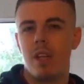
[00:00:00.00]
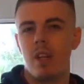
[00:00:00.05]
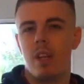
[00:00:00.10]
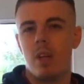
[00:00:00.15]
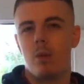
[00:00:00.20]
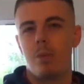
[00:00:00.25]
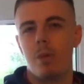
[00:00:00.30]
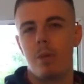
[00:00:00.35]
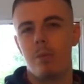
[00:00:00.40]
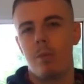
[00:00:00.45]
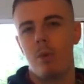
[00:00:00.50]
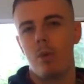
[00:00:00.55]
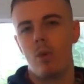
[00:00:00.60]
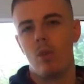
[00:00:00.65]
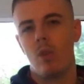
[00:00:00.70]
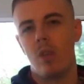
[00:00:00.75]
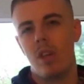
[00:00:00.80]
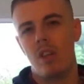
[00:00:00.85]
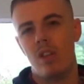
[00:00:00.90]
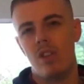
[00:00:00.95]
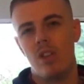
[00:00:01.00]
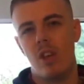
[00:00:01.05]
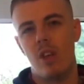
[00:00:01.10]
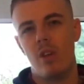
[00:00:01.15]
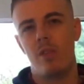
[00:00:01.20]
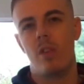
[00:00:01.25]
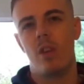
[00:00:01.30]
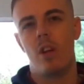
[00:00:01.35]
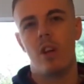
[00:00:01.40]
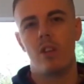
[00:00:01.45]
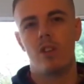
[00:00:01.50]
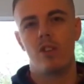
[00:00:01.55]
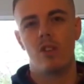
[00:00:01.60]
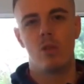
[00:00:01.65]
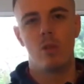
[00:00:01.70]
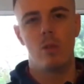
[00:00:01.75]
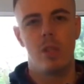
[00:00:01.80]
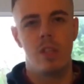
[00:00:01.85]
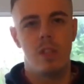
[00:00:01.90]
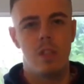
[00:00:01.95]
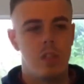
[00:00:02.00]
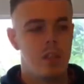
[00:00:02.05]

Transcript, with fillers: a little bit more, they're just over 100 quid,